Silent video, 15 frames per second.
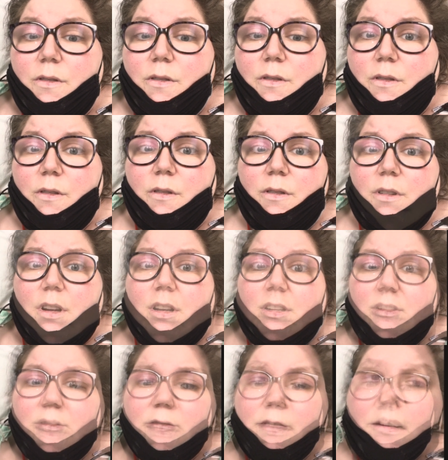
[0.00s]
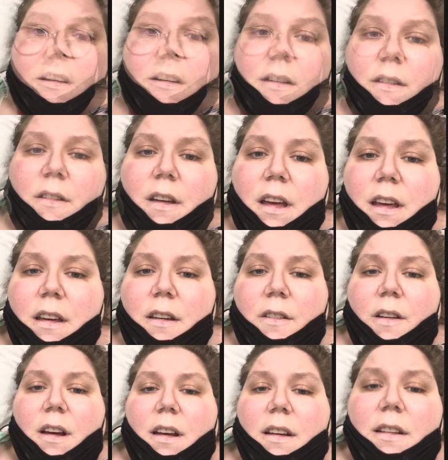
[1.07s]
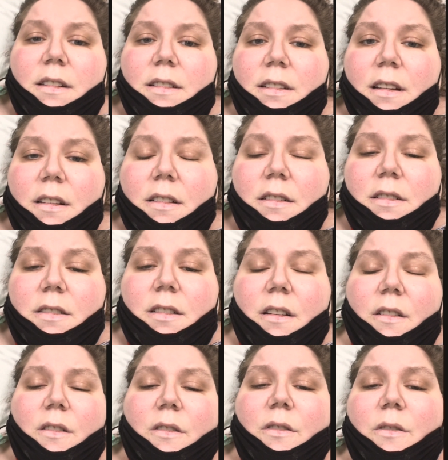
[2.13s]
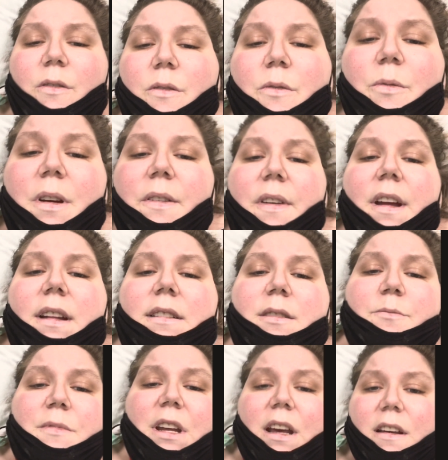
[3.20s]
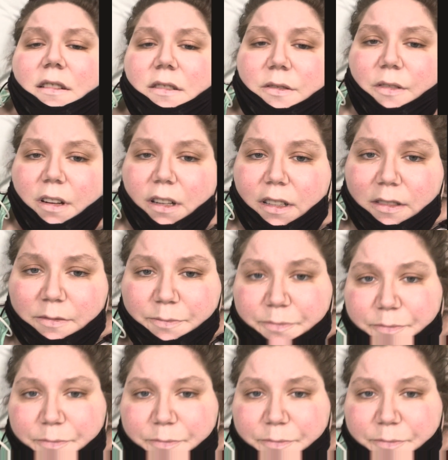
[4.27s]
hold on. Okay, you guys, so we've had some tests run.